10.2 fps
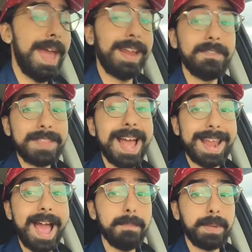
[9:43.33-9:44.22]
And if
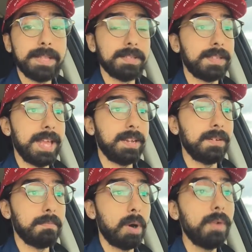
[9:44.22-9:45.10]
that happens,
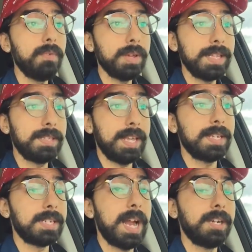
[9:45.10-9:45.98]
then Marvel gets the
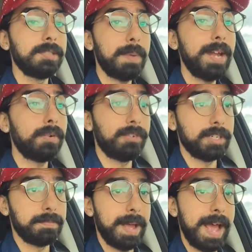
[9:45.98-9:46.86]
entire Spider
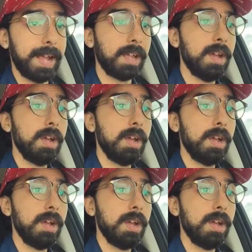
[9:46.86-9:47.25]
Verse back,